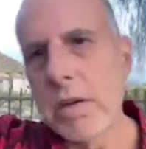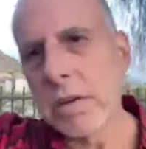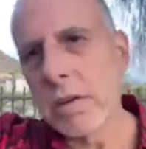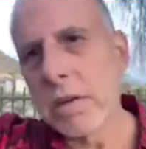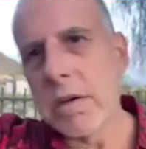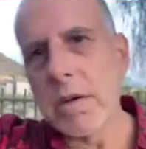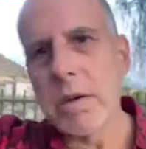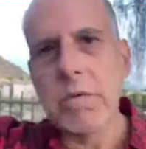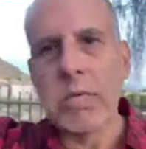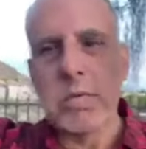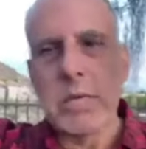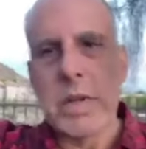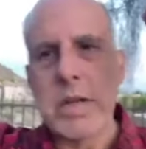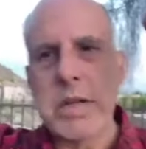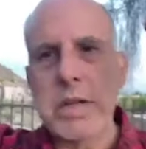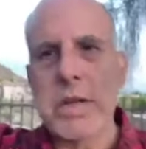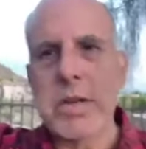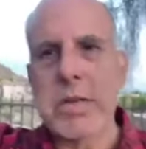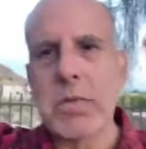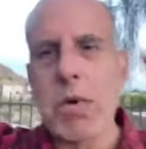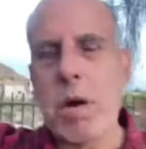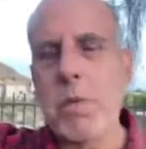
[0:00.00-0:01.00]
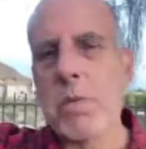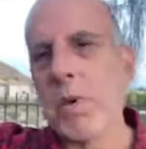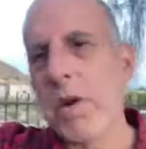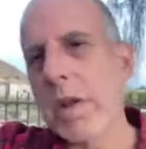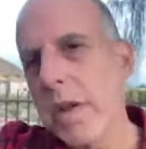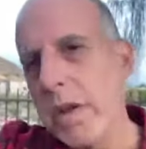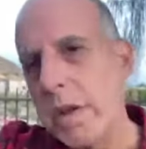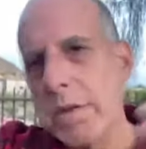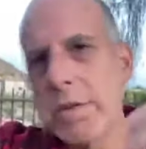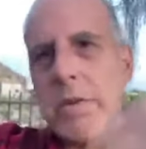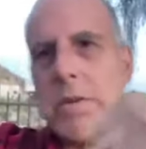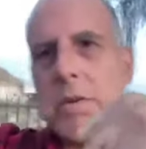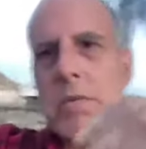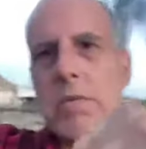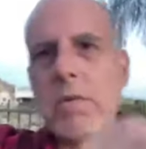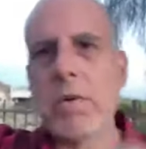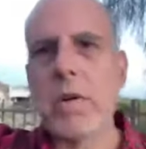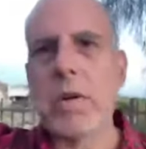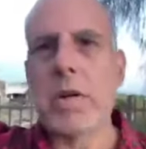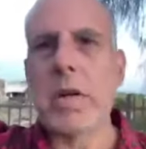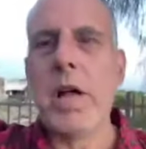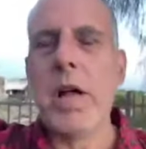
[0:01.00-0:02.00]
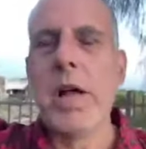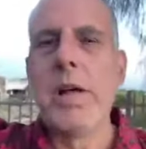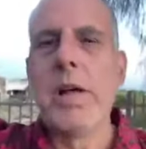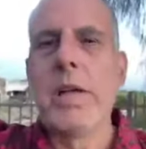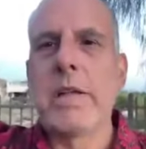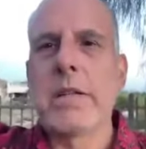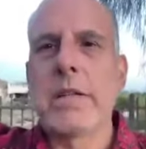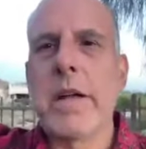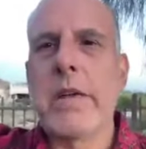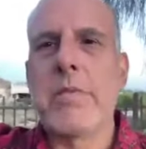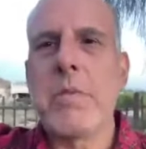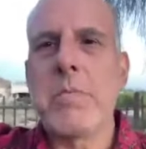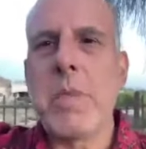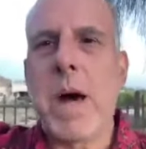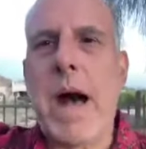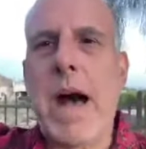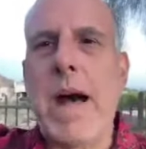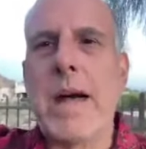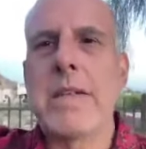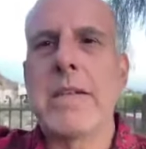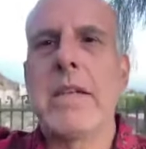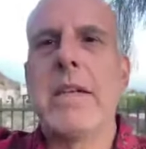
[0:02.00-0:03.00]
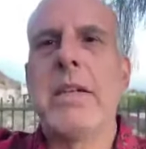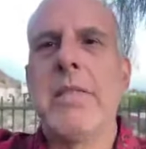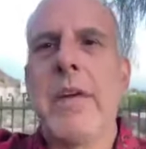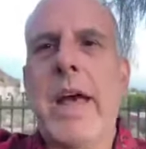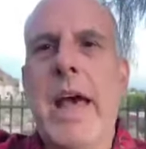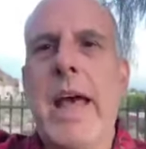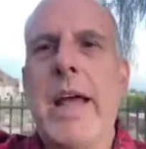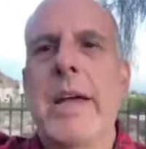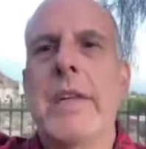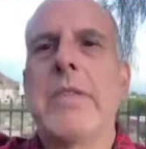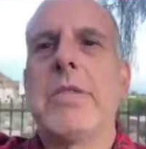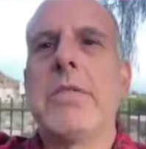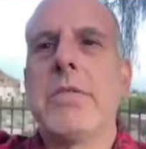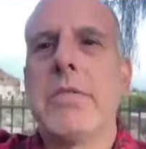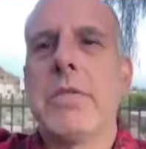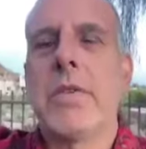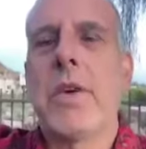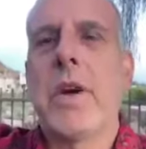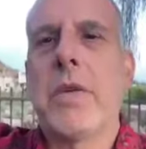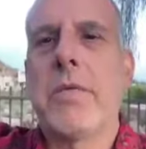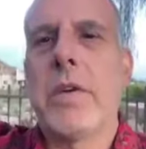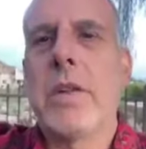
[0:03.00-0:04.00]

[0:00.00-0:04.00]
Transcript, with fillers: you know this is what we're going to do, and let's have a positive attitude and all.